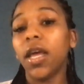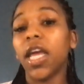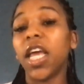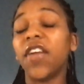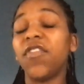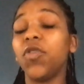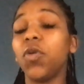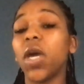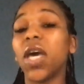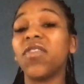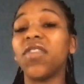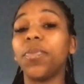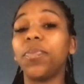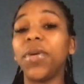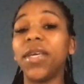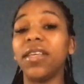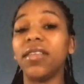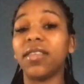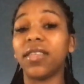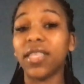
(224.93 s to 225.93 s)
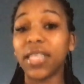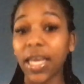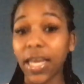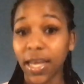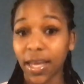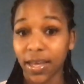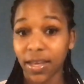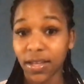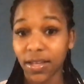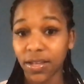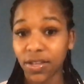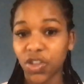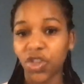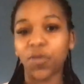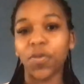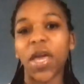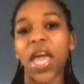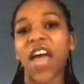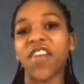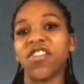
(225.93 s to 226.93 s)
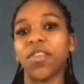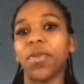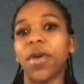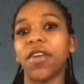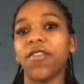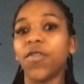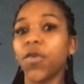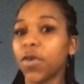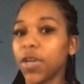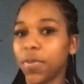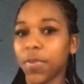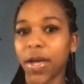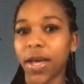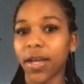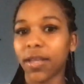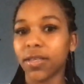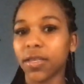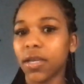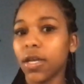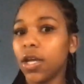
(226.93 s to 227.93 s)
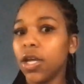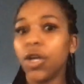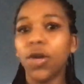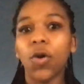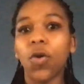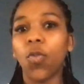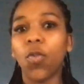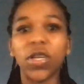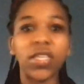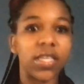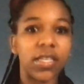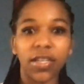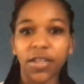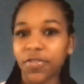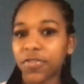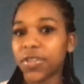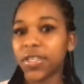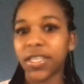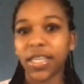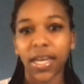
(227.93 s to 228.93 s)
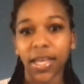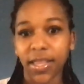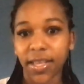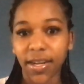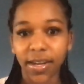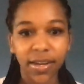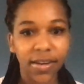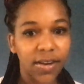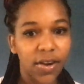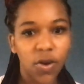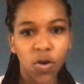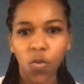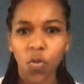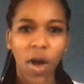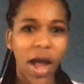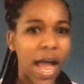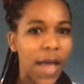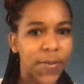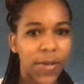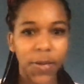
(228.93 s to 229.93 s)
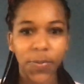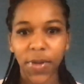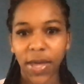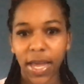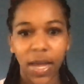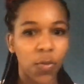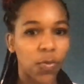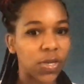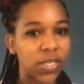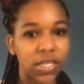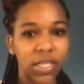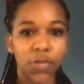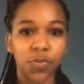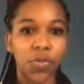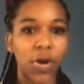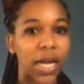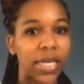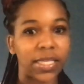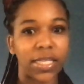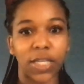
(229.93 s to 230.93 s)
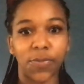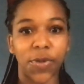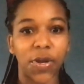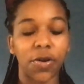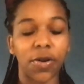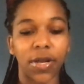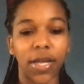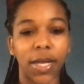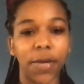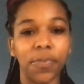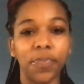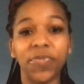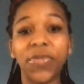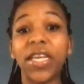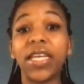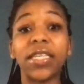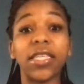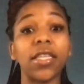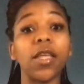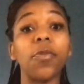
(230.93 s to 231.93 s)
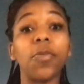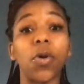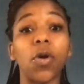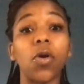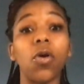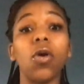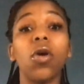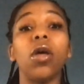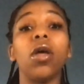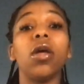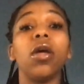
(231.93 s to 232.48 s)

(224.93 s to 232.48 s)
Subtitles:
If you have a PC, you may have to pay 40 bucks. What's the difference, Taylor? Why am I paying? What's this price disparity? Simple.